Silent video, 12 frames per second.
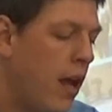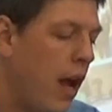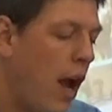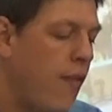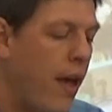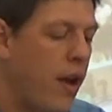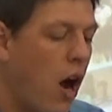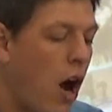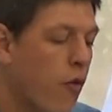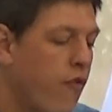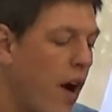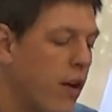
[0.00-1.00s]
And then
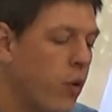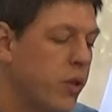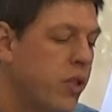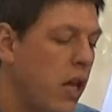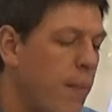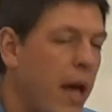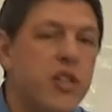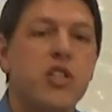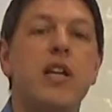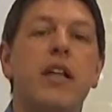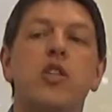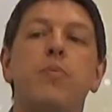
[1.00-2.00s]
our final exam has
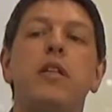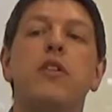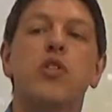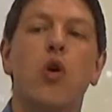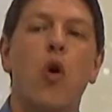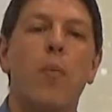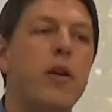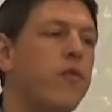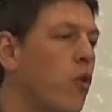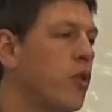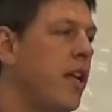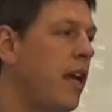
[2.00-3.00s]
yet to be determined
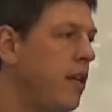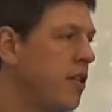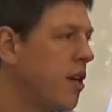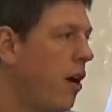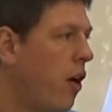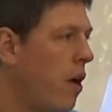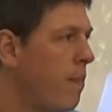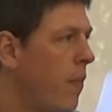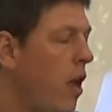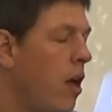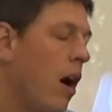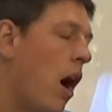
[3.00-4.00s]
for date and time.
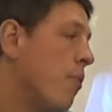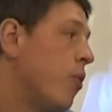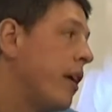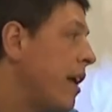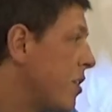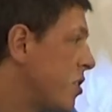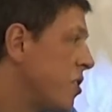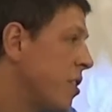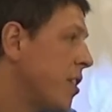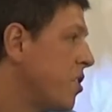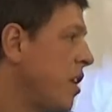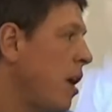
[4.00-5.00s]
I'm going to guess it's at
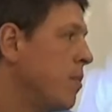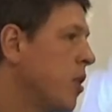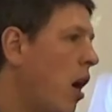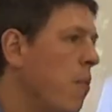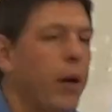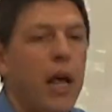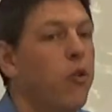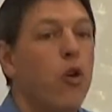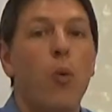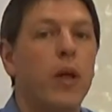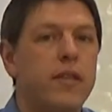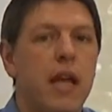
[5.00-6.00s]
the same time, but I don't know
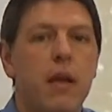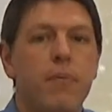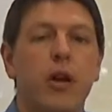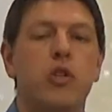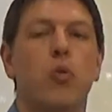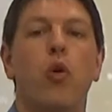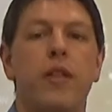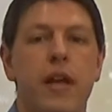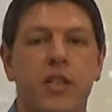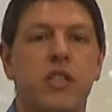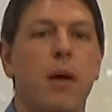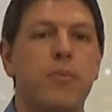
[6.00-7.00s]
what date, because we're on the
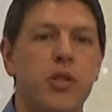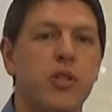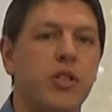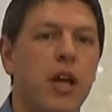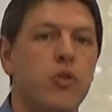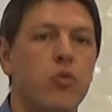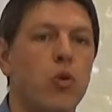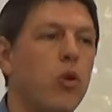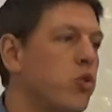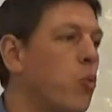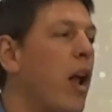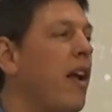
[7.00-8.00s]
exception schedule,
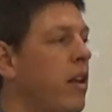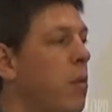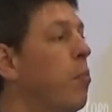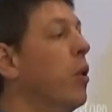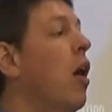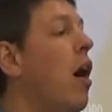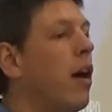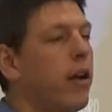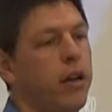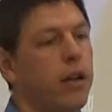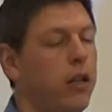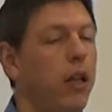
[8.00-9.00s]
because we're not in a block
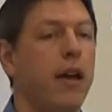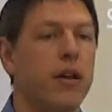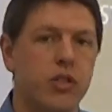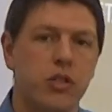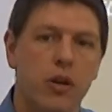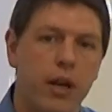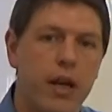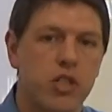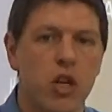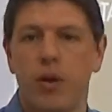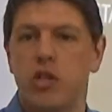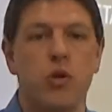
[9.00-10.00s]
class. Okay,
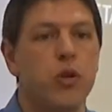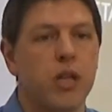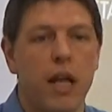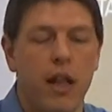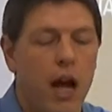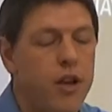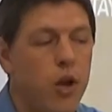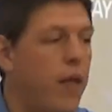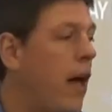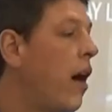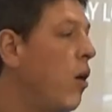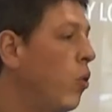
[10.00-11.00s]
so as soon as I know
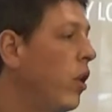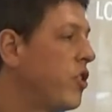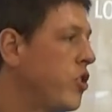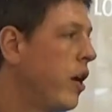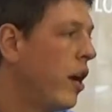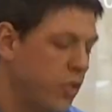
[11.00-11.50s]
that, I will let you guys